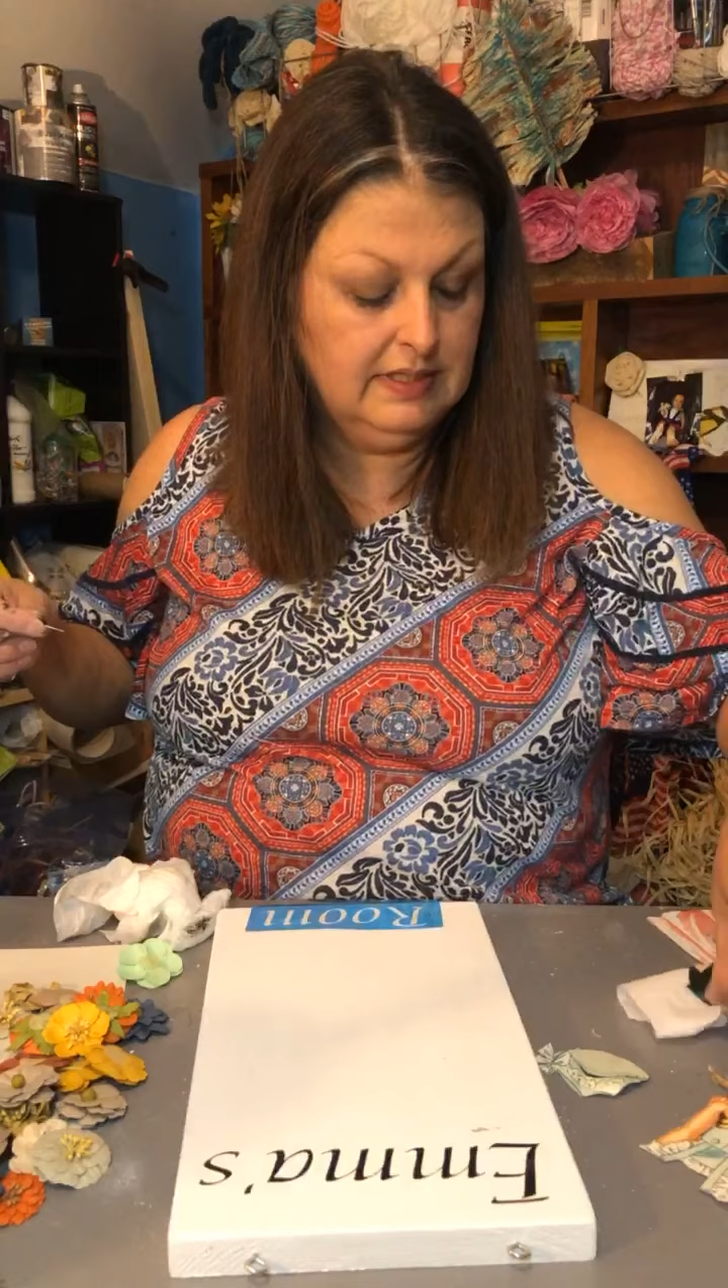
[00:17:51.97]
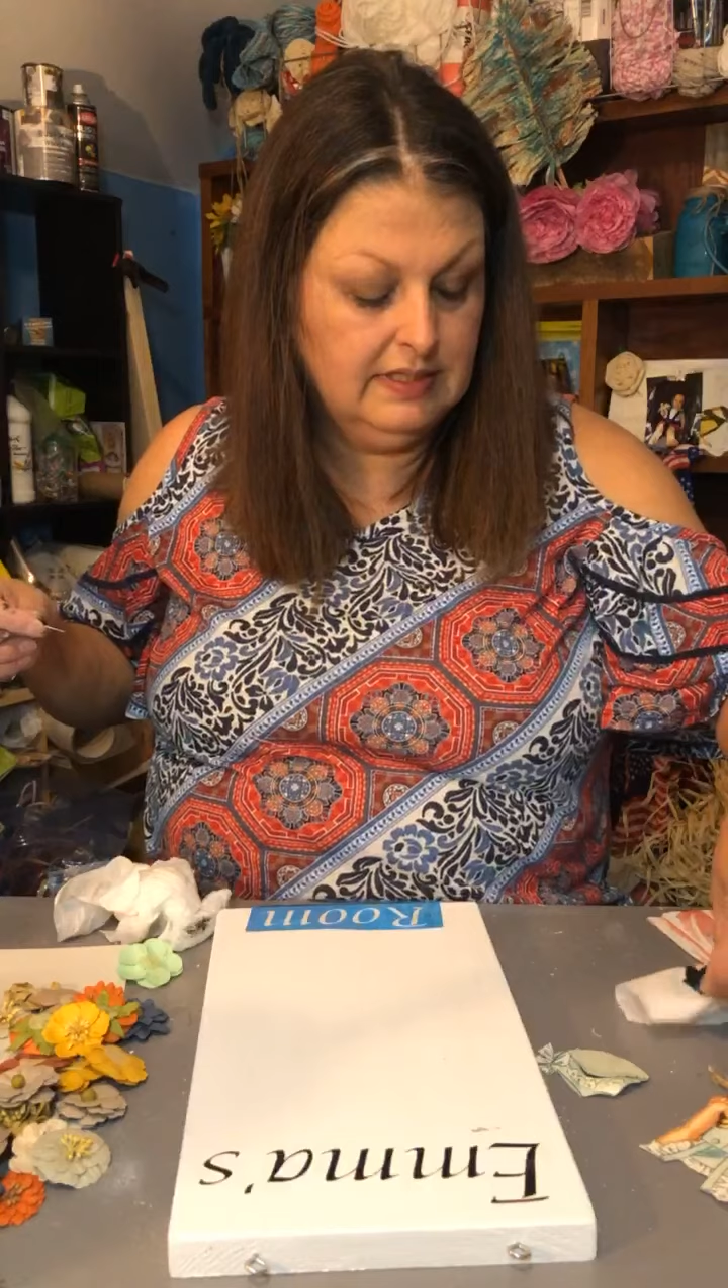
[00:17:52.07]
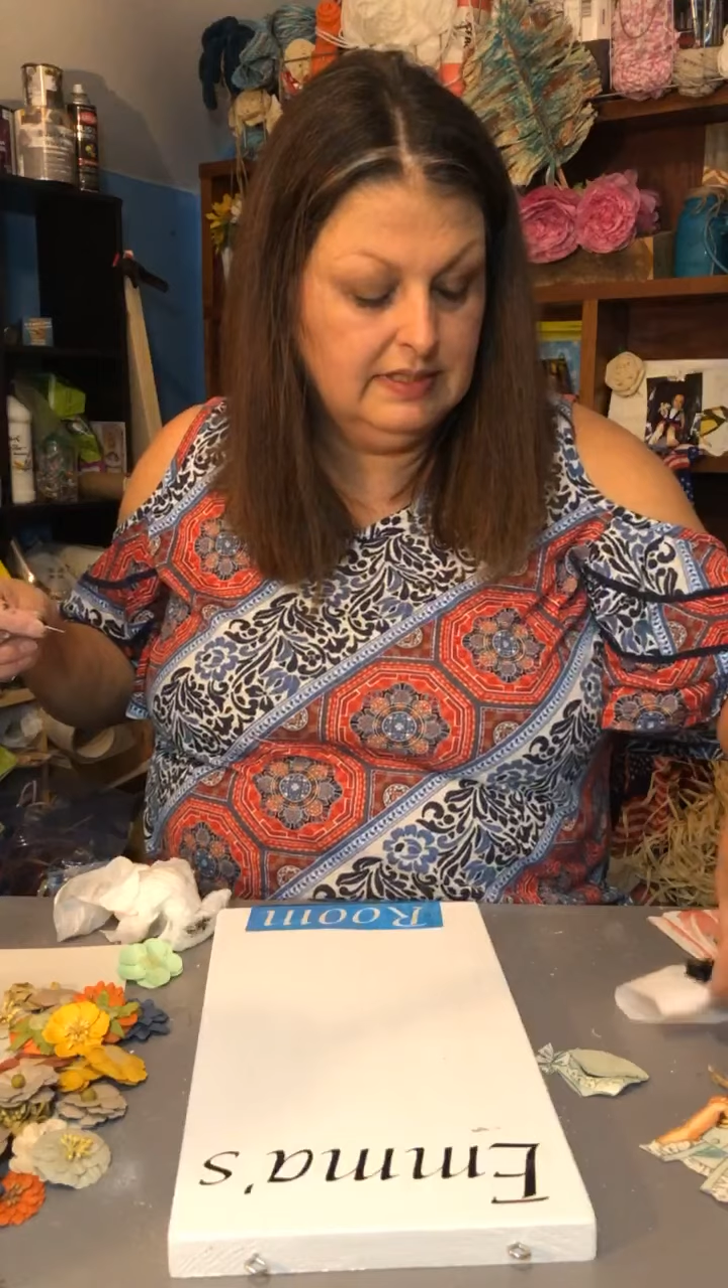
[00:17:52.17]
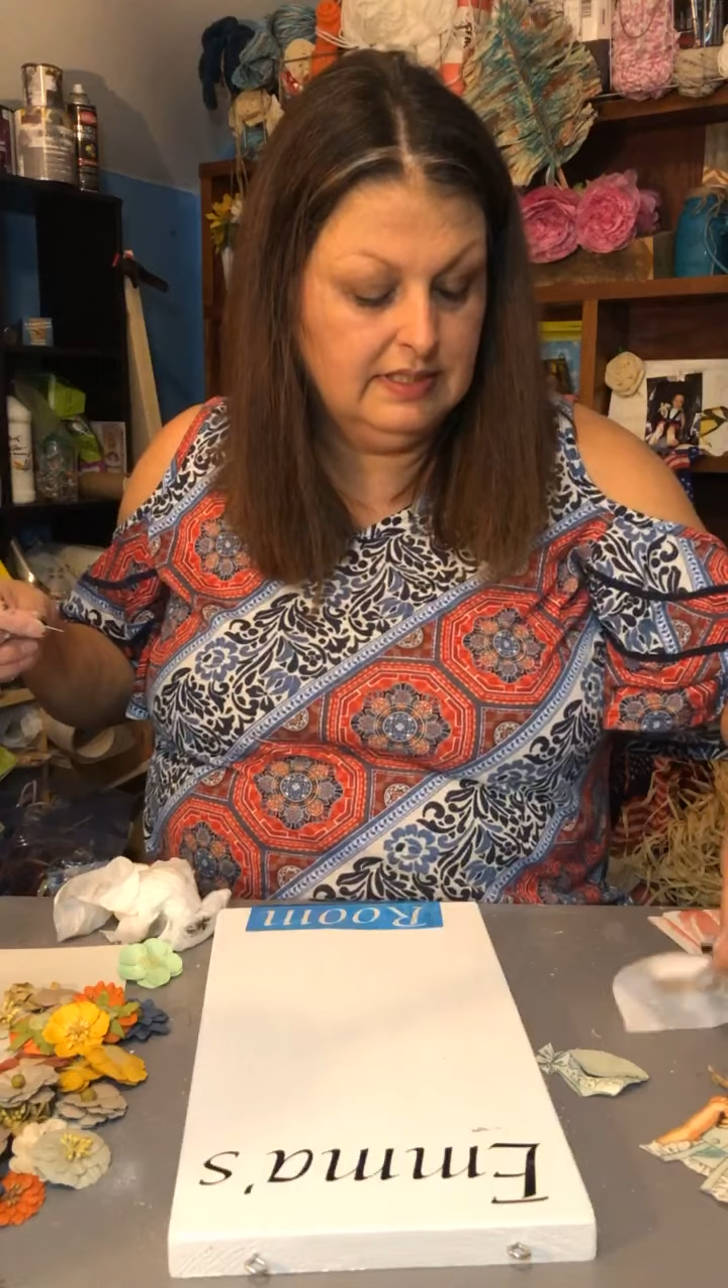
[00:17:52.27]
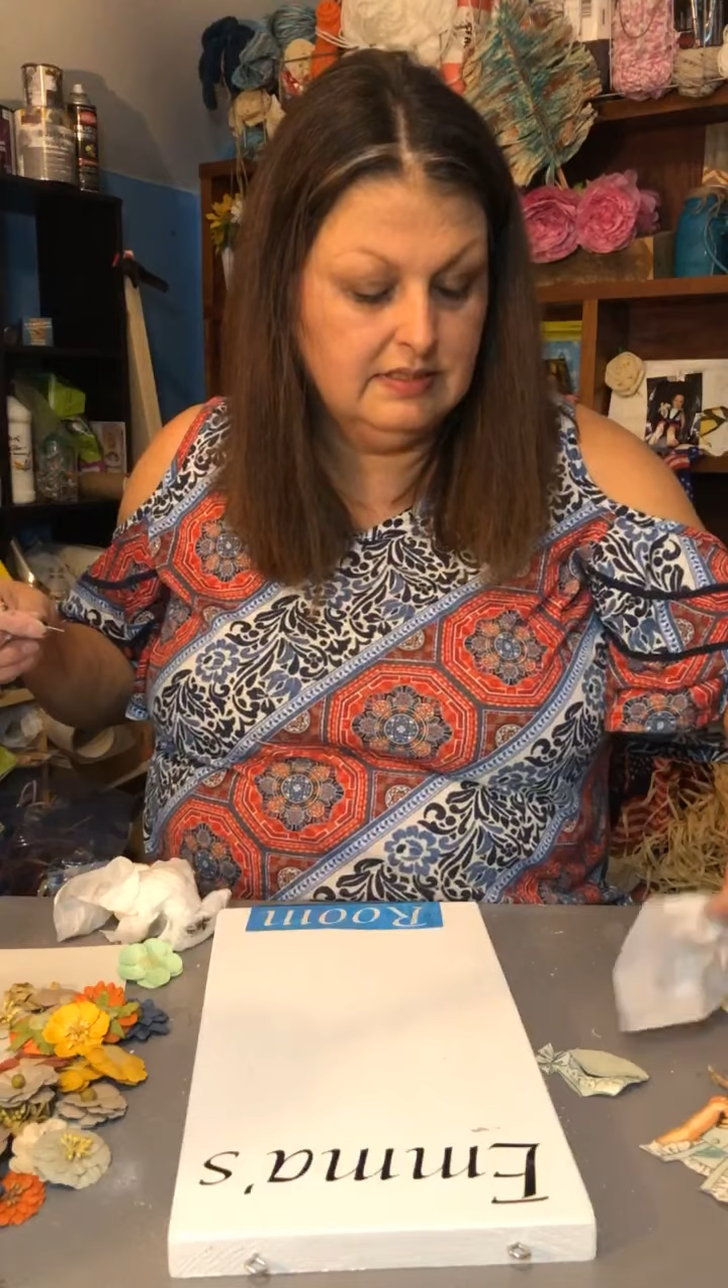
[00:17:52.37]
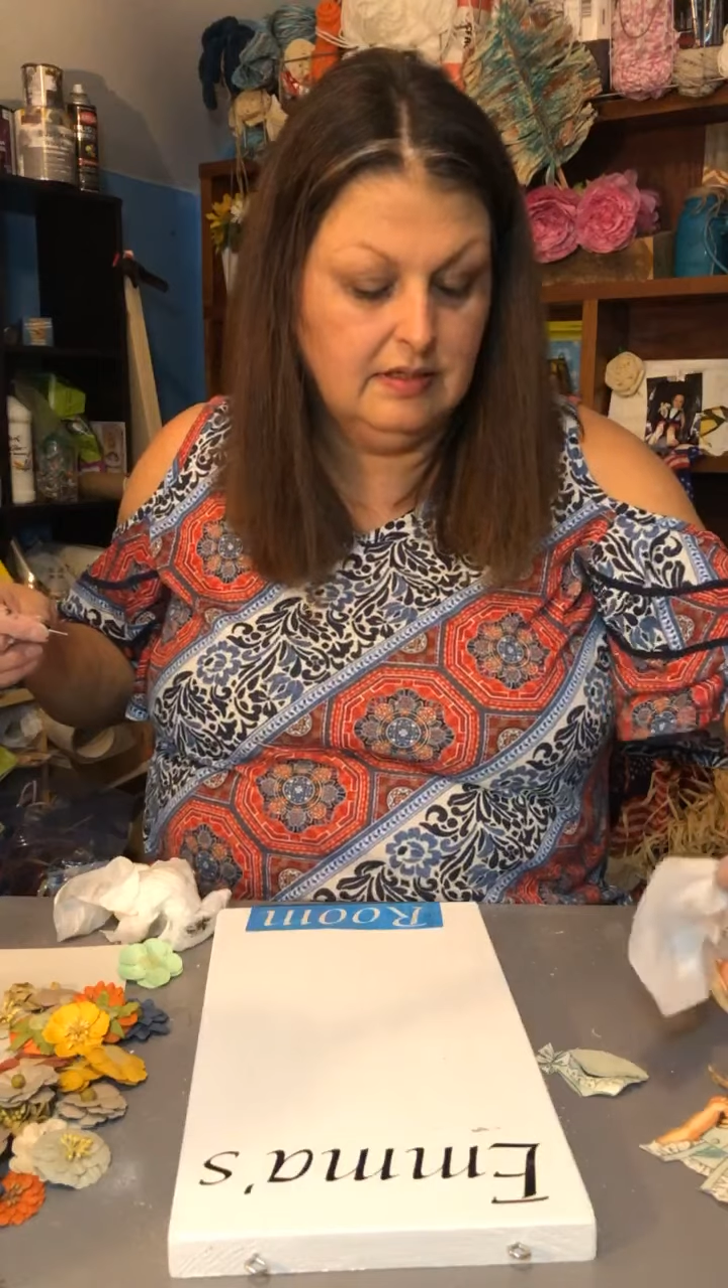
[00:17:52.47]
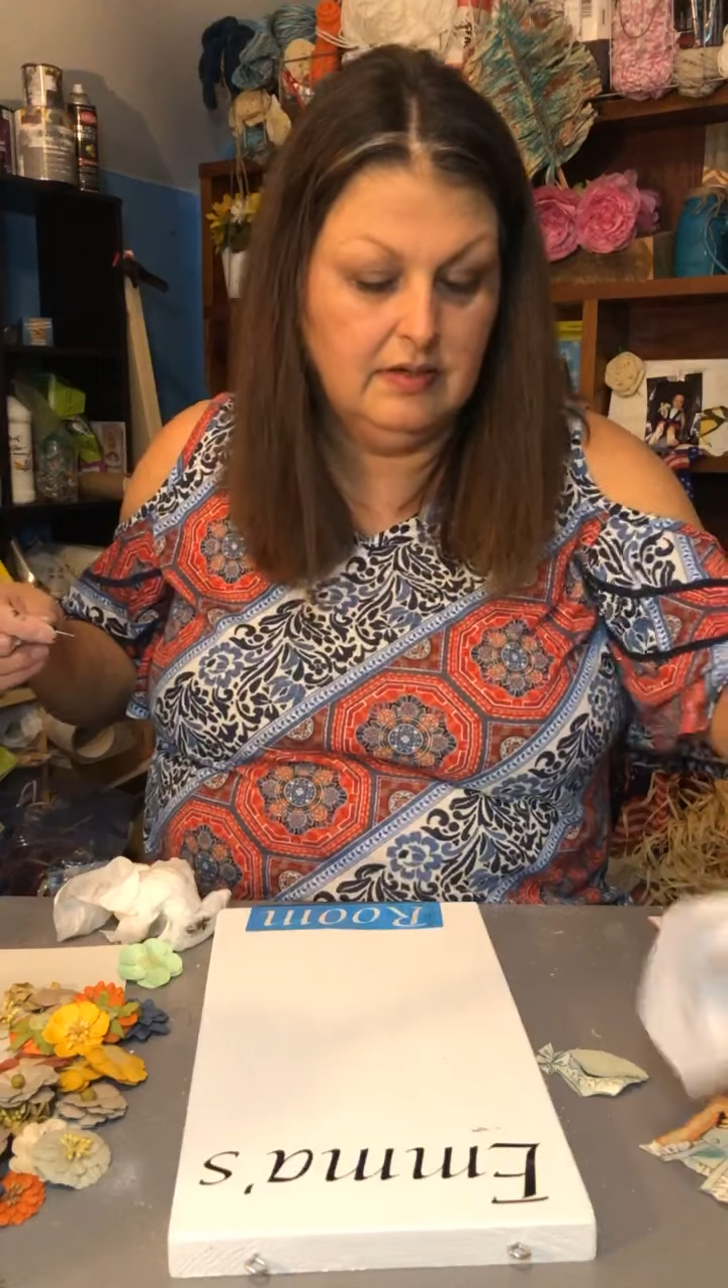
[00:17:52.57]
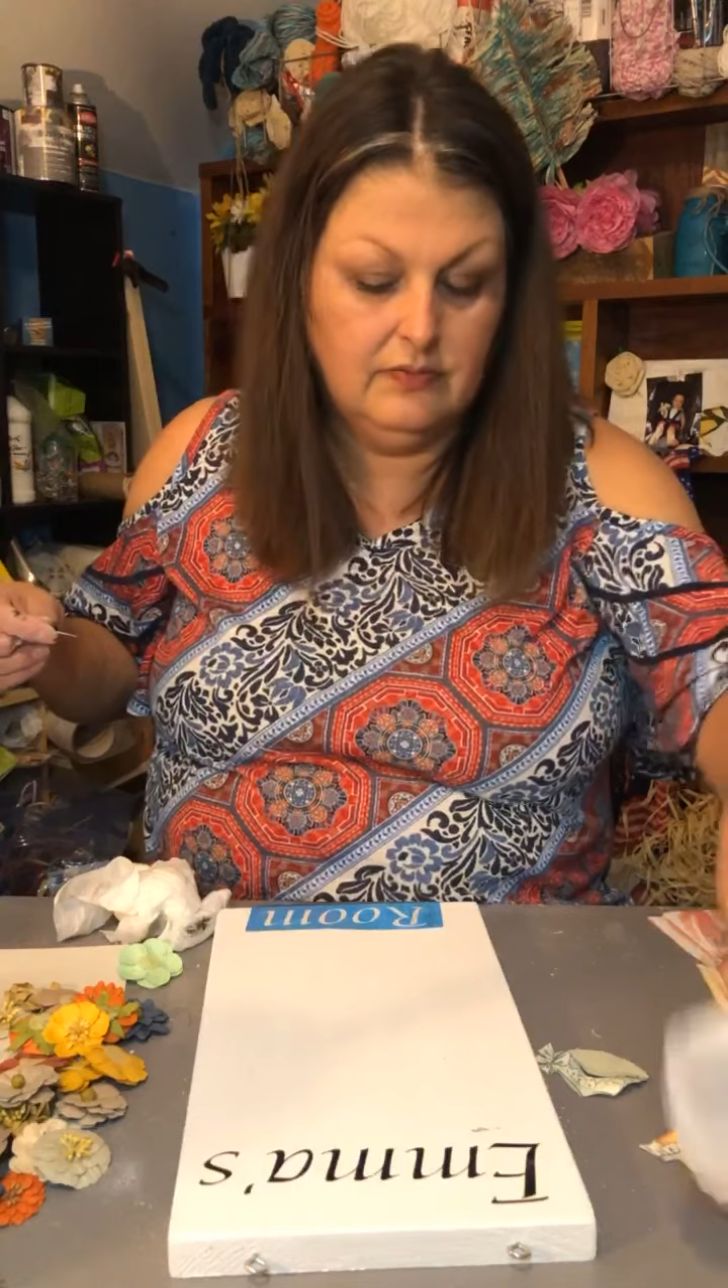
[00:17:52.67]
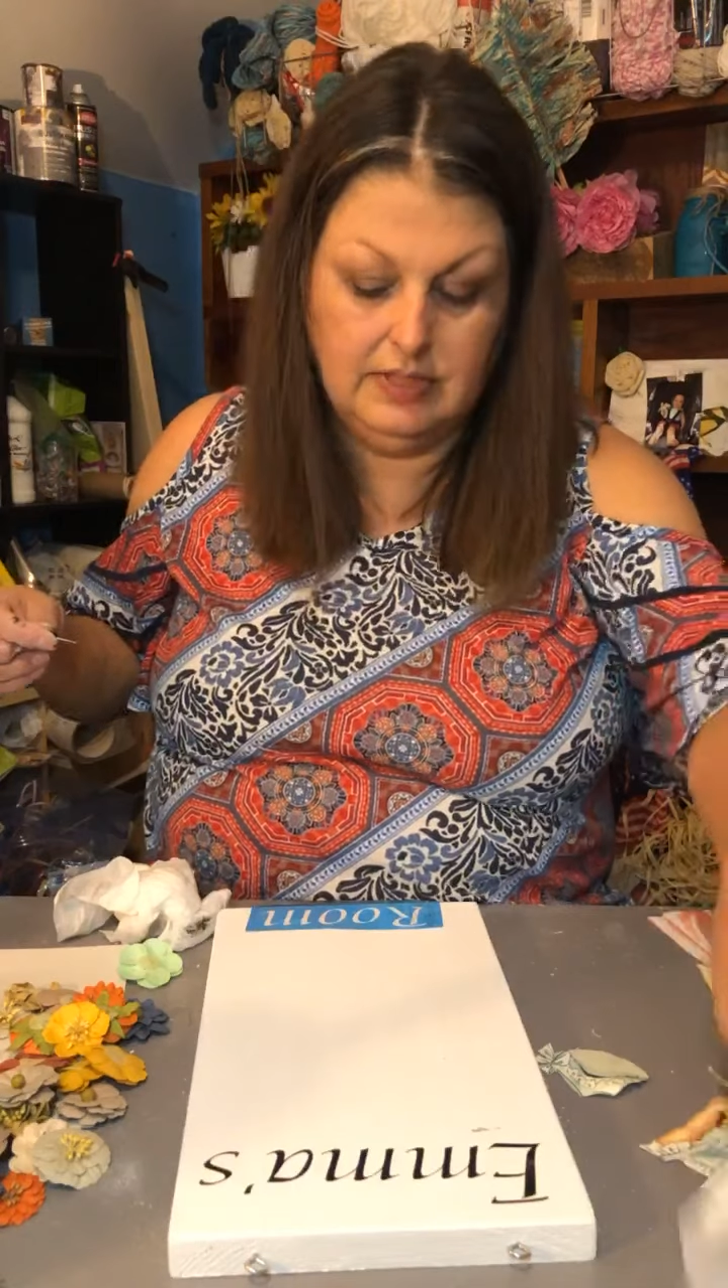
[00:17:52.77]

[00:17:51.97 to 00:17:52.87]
get these off